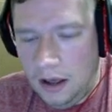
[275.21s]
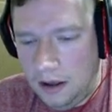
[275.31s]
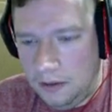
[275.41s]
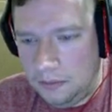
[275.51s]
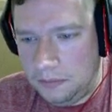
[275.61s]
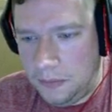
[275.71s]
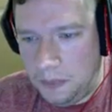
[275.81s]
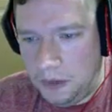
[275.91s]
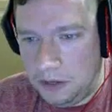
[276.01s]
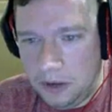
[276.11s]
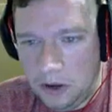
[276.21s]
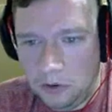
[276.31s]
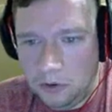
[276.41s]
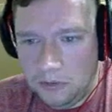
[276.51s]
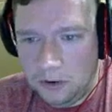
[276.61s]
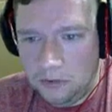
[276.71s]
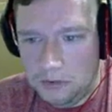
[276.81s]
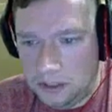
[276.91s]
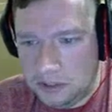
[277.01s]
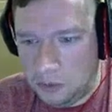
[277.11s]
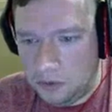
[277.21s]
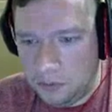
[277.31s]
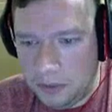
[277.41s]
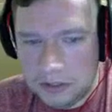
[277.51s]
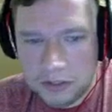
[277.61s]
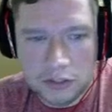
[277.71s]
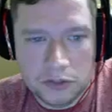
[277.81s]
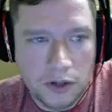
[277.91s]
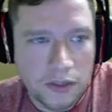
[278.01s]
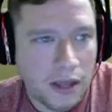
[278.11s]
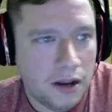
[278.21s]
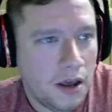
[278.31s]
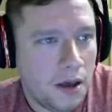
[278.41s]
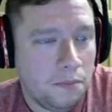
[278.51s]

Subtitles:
But anyway, hopefully get some more information soon on that.